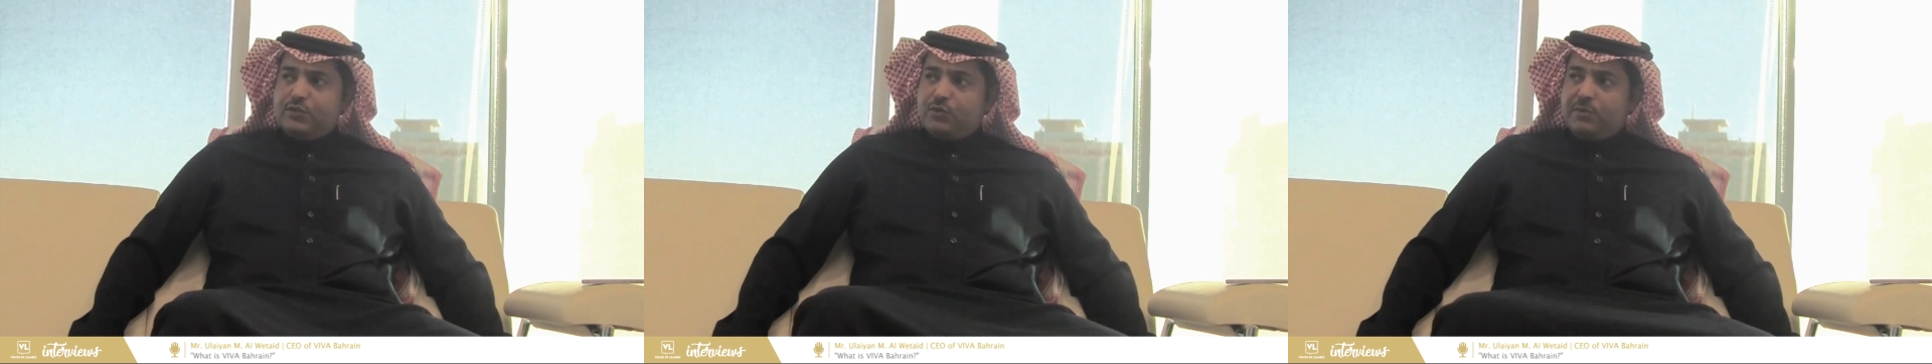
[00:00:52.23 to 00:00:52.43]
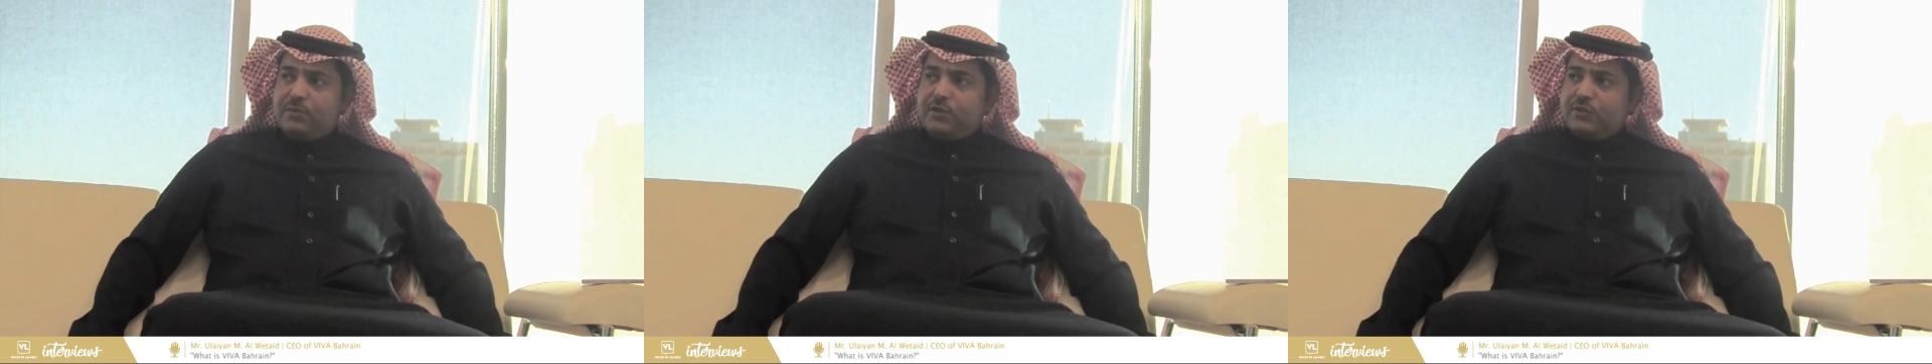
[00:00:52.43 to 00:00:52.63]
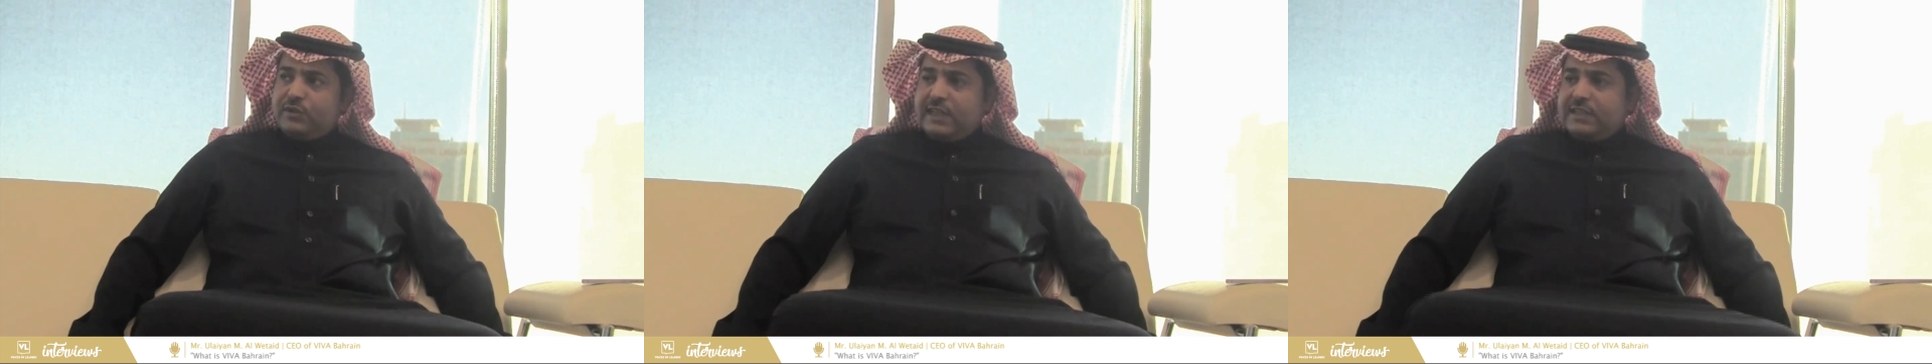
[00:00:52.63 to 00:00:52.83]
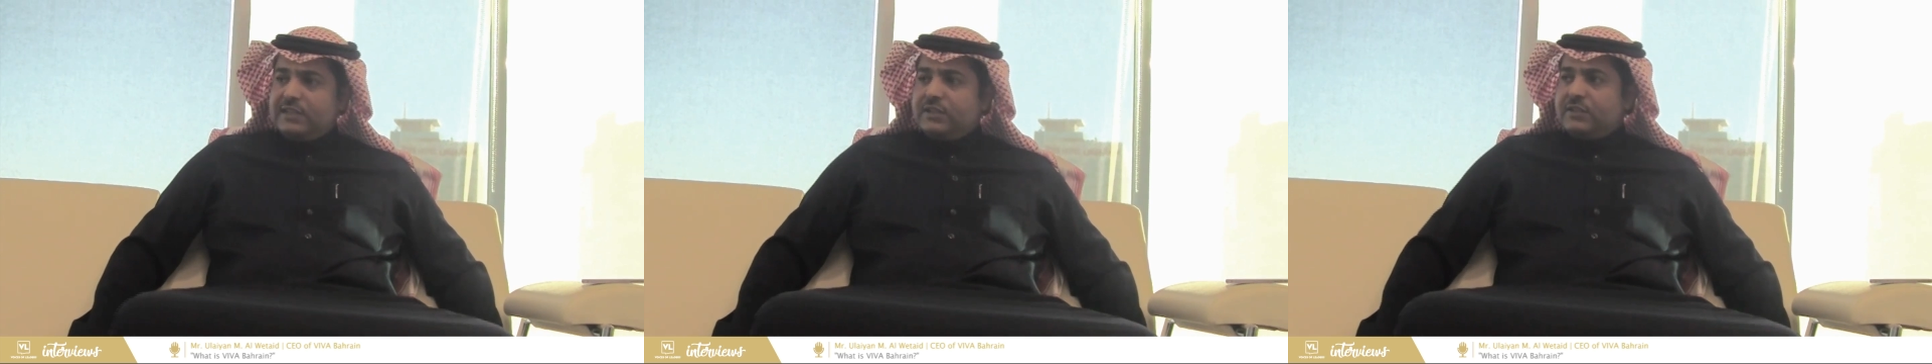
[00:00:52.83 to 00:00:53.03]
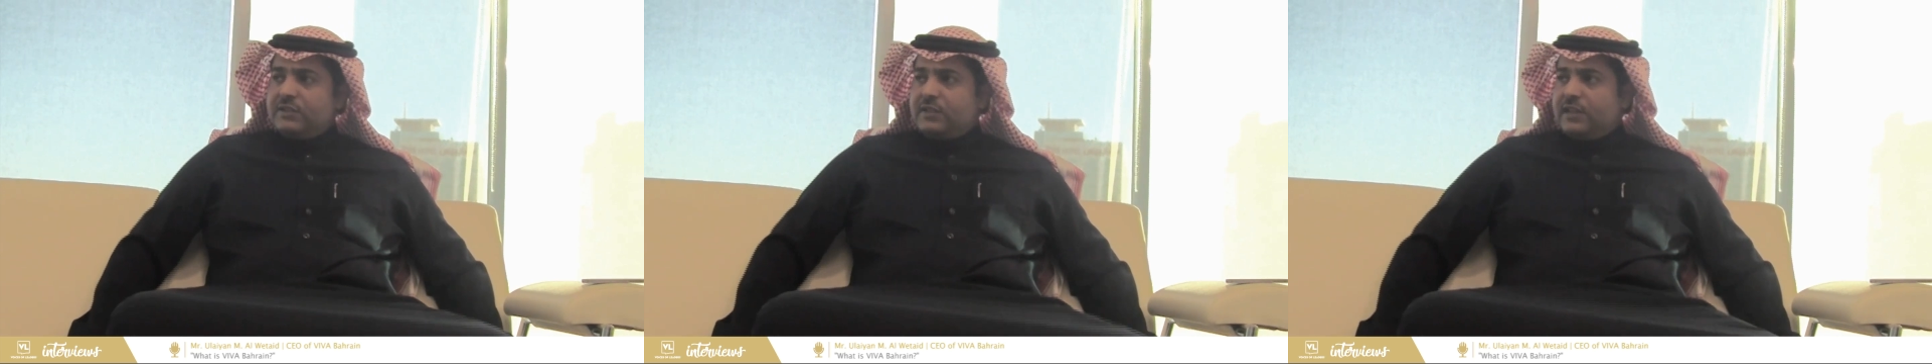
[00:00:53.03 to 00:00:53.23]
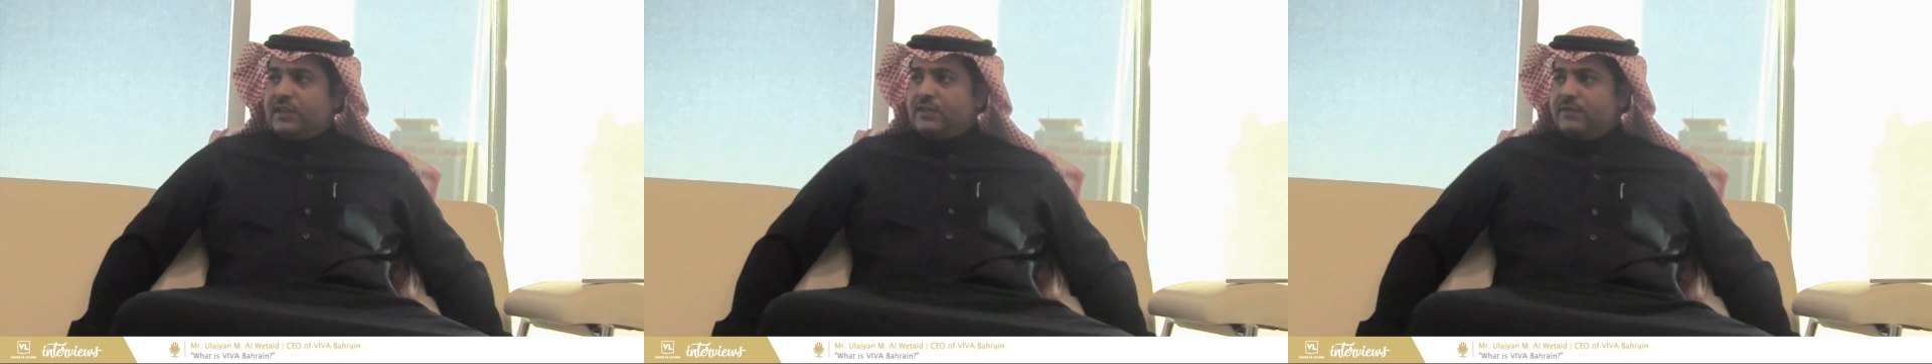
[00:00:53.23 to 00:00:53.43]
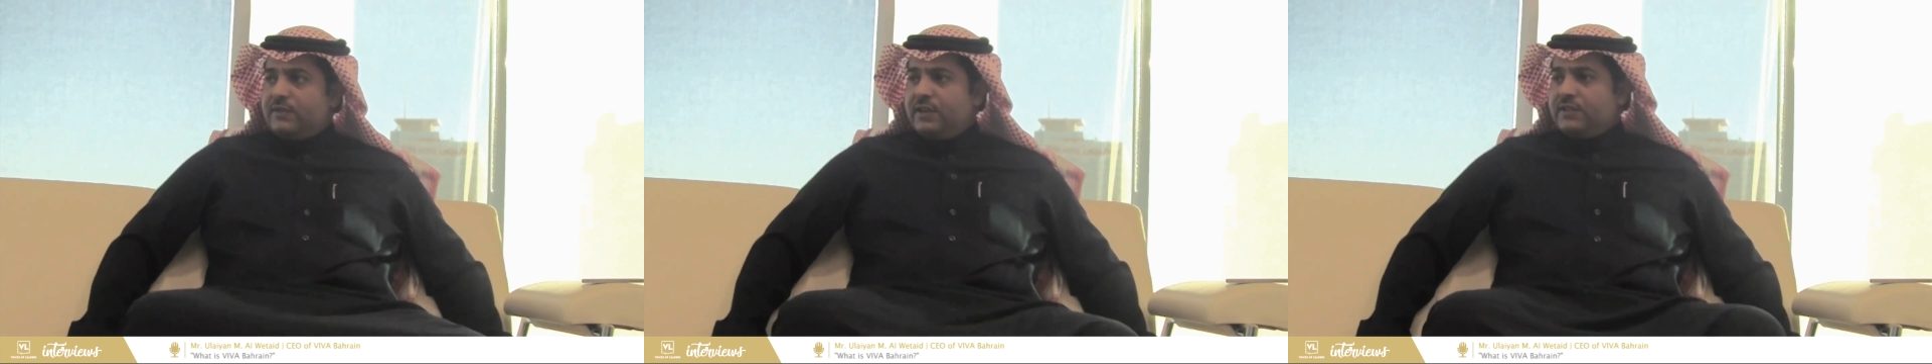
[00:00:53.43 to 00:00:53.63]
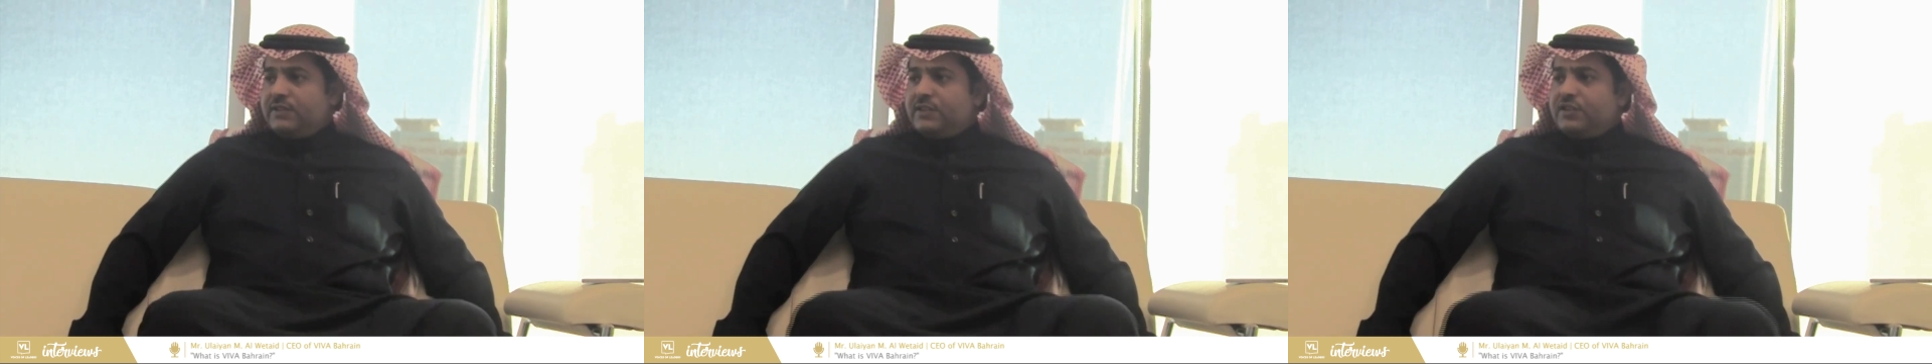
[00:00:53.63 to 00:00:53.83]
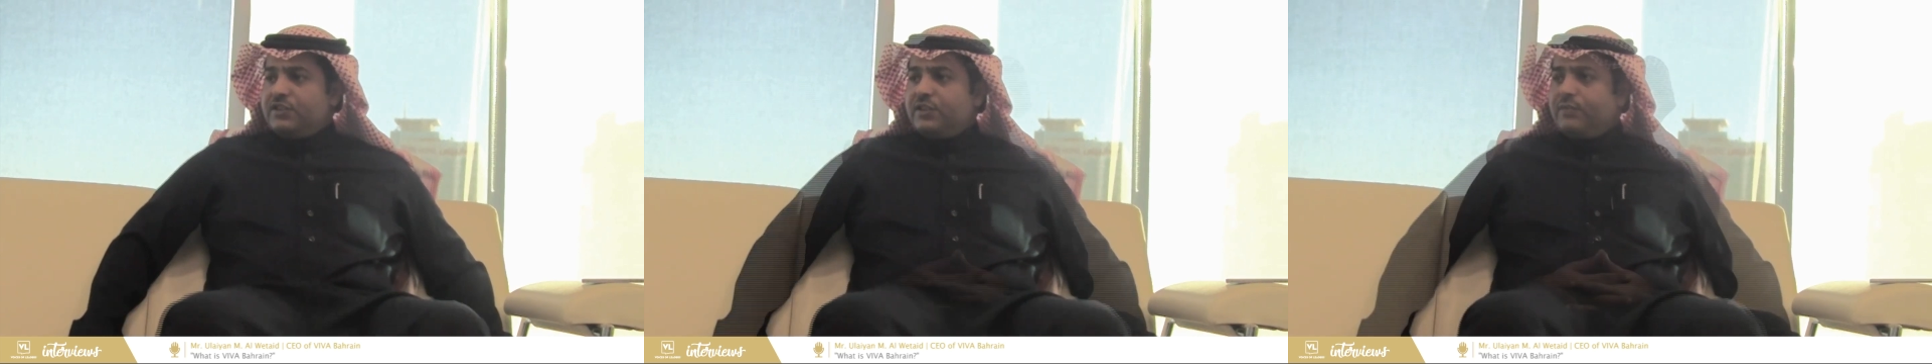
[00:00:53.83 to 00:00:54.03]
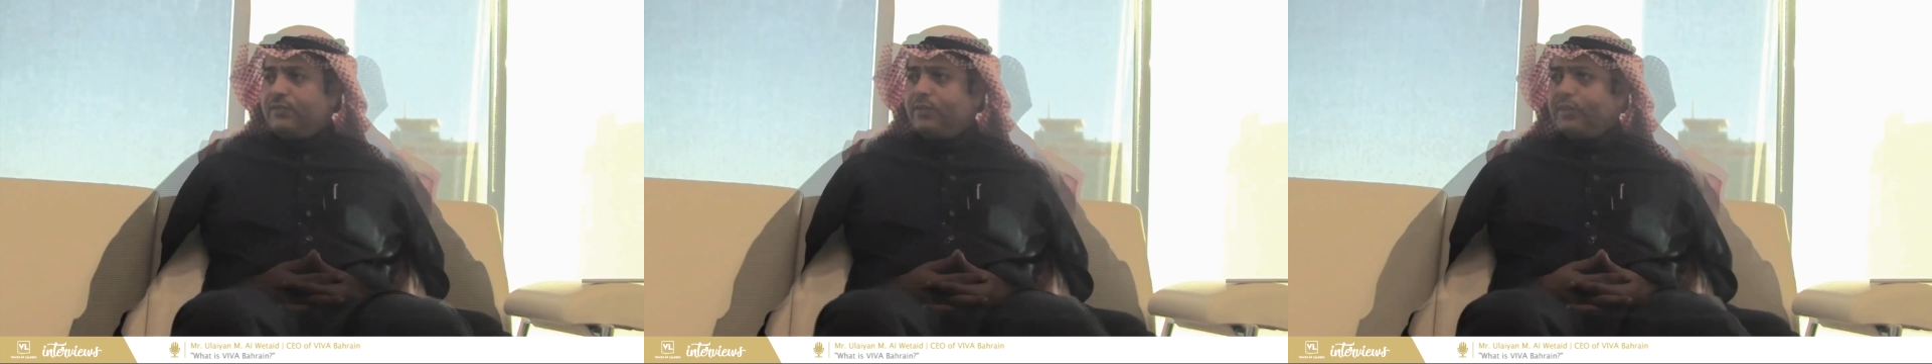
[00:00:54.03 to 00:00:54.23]
well because that is that's very
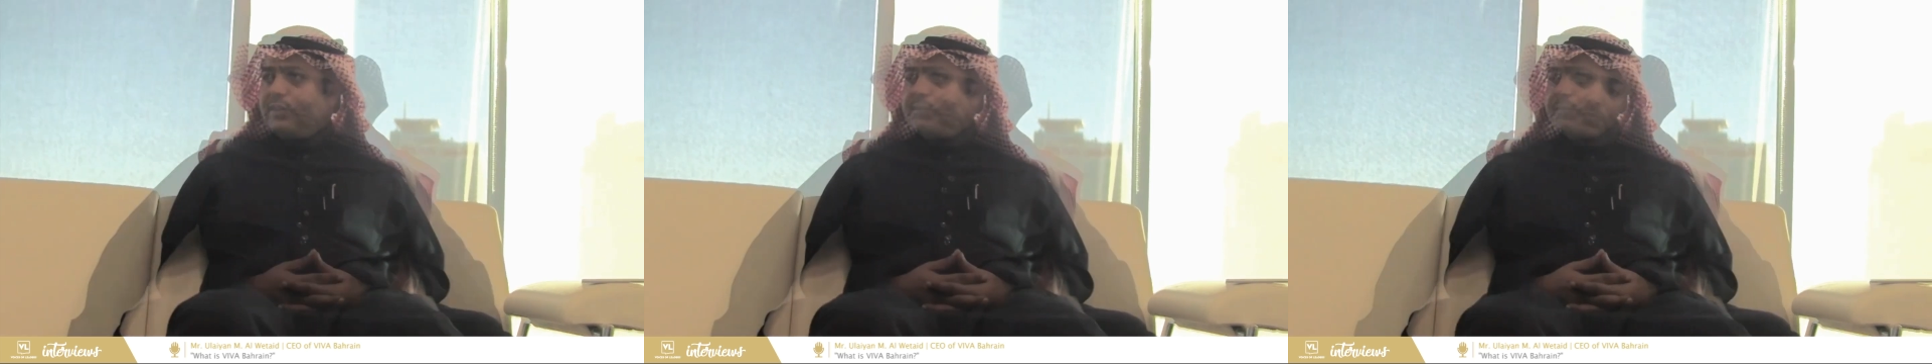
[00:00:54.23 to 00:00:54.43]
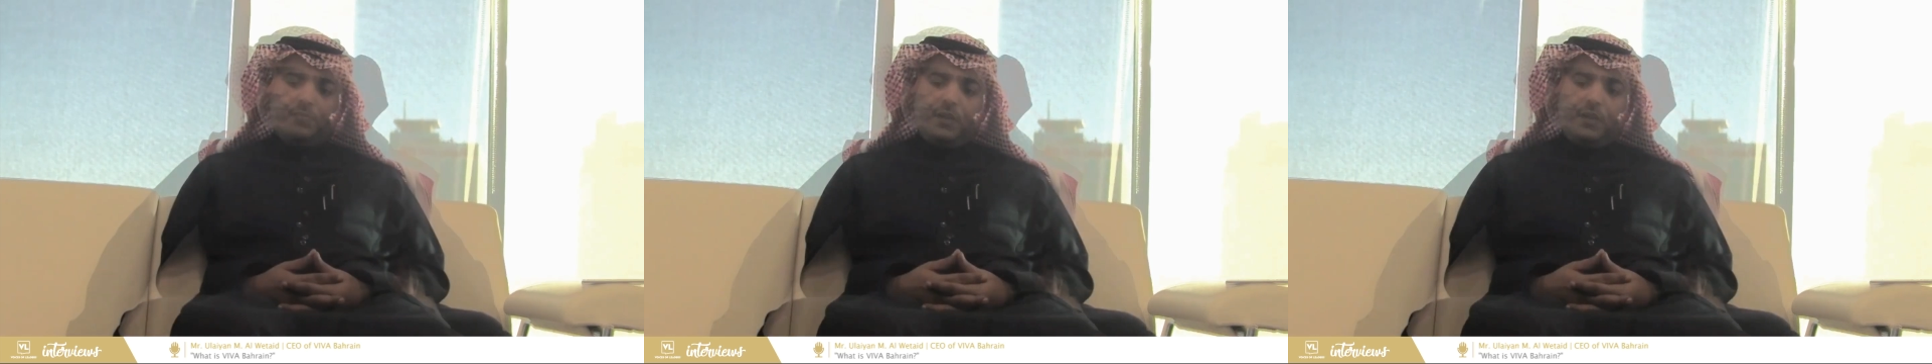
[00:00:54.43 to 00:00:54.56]
essential for us.